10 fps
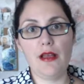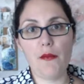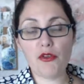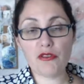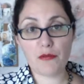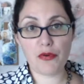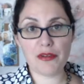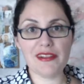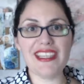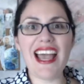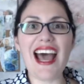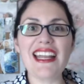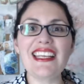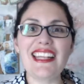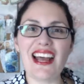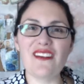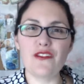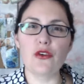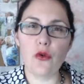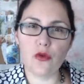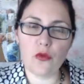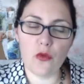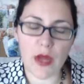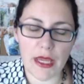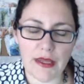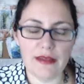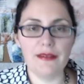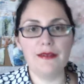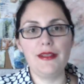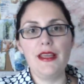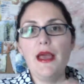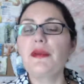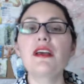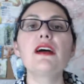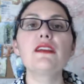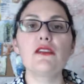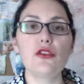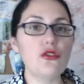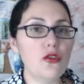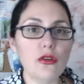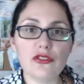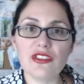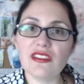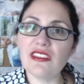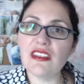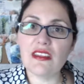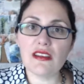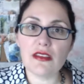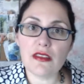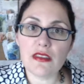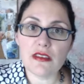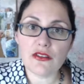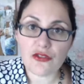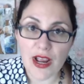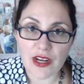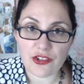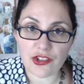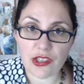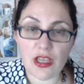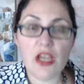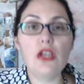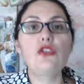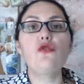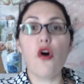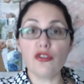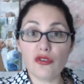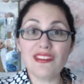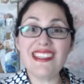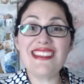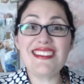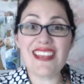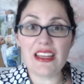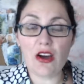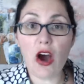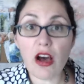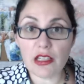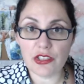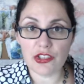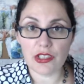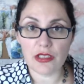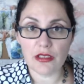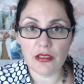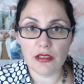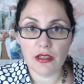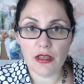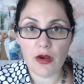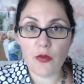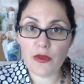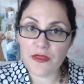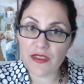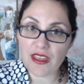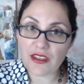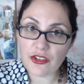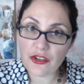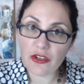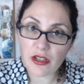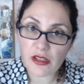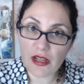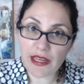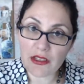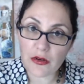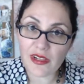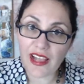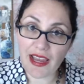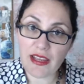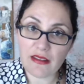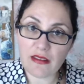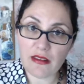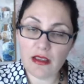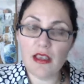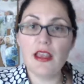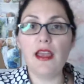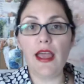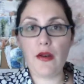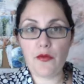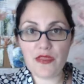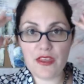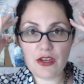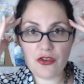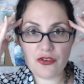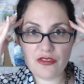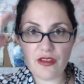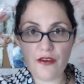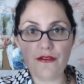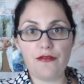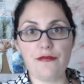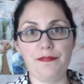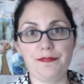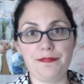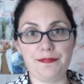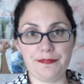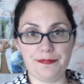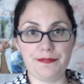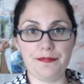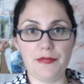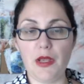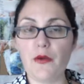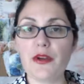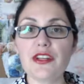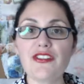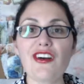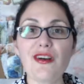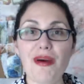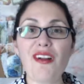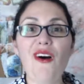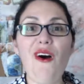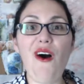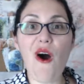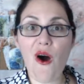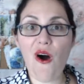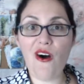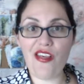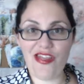most importantly, how to get out of your own way. Because you don't just need the strategy, you also need the psychology within your ideal clients and within yourself. We're going to talk about all